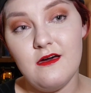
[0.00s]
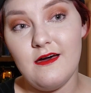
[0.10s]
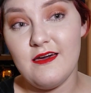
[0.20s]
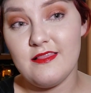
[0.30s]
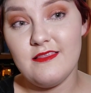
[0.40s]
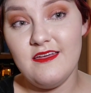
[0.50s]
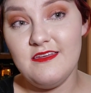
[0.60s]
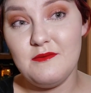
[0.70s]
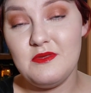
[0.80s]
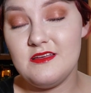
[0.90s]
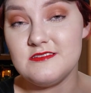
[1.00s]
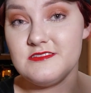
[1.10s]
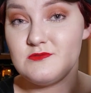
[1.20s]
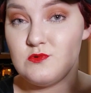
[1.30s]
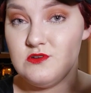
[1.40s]
I like it because
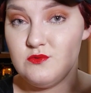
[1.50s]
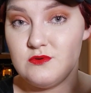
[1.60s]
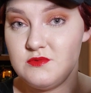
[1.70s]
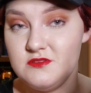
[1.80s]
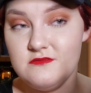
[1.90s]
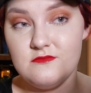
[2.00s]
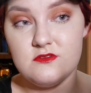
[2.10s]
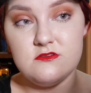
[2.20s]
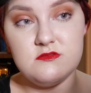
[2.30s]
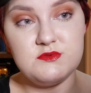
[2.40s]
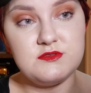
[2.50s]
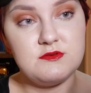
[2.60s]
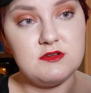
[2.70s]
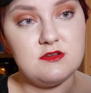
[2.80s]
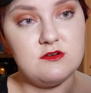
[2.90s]
it's Wonder Woman. Wonder Woman's
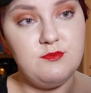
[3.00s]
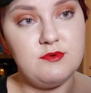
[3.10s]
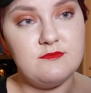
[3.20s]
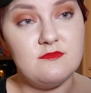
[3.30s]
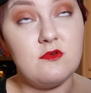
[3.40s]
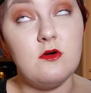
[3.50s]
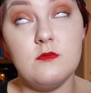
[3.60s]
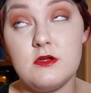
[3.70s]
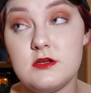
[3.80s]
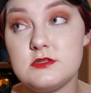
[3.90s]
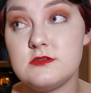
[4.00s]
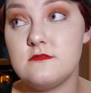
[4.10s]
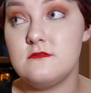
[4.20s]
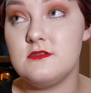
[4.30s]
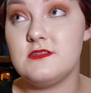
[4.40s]
pretty dope. Oh my gosh,
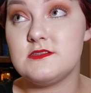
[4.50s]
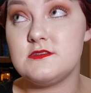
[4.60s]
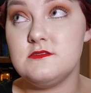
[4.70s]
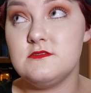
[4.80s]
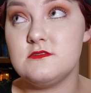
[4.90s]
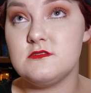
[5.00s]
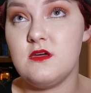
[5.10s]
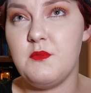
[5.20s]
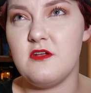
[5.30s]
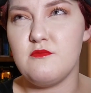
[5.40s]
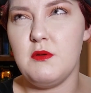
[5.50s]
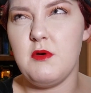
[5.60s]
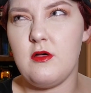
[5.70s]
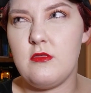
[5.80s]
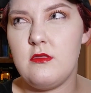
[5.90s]
did that sentence just come out of my
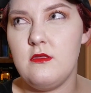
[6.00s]
mouth?